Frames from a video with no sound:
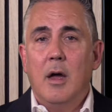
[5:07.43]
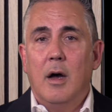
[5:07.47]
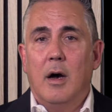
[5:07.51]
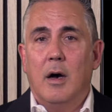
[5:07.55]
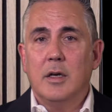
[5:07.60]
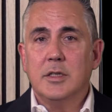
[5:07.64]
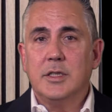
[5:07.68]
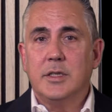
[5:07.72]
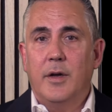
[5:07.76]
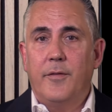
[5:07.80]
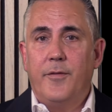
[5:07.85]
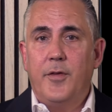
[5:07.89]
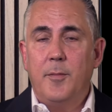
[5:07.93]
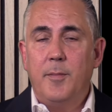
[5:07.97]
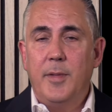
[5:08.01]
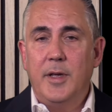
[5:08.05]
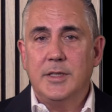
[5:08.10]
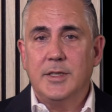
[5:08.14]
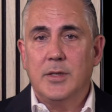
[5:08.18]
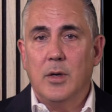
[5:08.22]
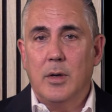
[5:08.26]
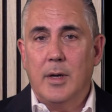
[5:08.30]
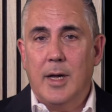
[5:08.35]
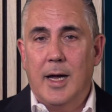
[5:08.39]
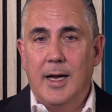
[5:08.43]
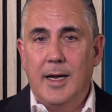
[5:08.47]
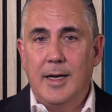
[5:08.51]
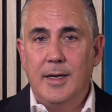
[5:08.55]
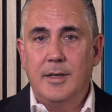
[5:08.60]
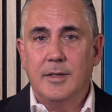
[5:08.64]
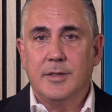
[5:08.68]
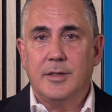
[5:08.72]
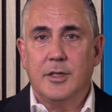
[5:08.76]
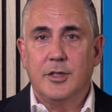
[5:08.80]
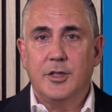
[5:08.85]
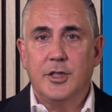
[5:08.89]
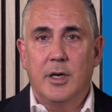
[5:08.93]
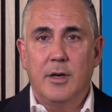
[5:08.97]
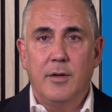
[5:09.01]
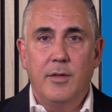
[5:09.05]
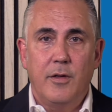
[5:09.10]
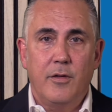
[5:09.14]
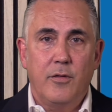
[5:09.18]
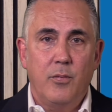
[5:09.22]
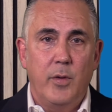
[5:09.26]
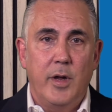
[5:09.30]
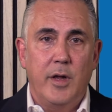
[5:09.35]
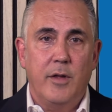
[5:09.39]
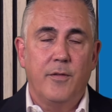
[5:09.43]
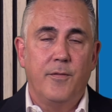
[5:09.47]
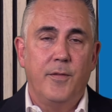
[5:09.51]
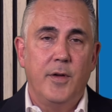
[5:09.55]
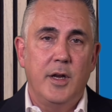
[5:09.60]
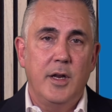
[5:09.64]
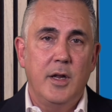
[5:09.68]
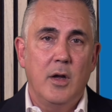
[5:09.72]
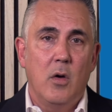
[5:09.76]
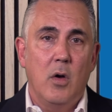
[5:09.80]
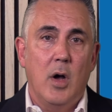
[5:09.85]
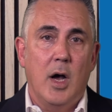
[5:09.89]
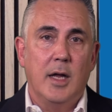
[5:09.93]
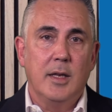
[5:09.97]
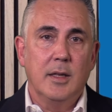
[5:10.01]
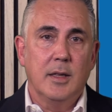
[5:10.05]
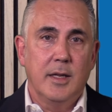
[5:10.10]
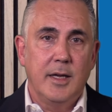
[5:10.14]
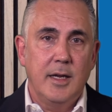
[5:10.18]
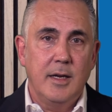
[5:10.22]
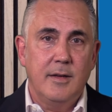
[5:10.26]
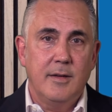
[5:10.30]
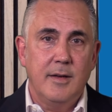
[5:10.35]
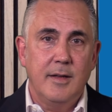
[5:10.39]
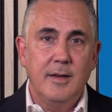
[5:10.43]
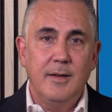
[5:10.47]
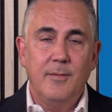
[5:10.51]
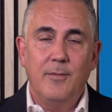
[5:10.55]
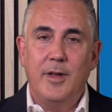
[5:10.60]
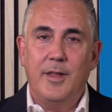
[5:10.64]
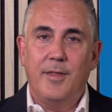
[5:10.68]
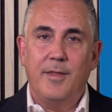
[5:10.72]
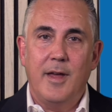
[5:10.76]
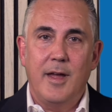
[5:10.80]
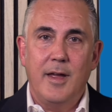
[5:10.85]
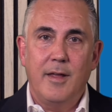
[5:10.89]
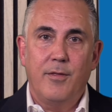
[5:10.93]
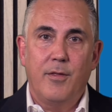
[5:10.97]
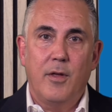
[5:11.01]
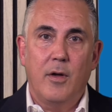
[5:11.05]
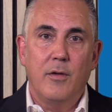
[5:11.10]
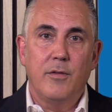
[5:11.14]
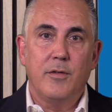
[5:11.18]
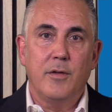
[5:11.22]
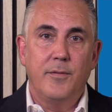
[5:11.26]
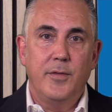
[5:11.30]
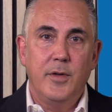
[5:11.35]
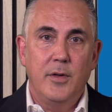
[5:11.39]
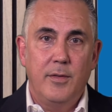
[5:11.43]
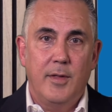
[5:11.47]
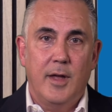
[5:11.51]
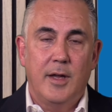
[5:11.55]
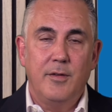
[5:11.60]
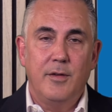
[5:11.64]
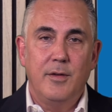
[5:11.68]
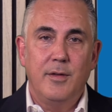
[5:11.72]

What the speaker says: Also, if you'd be so kind as to share this week's video on LinkedIn, we thank those of you that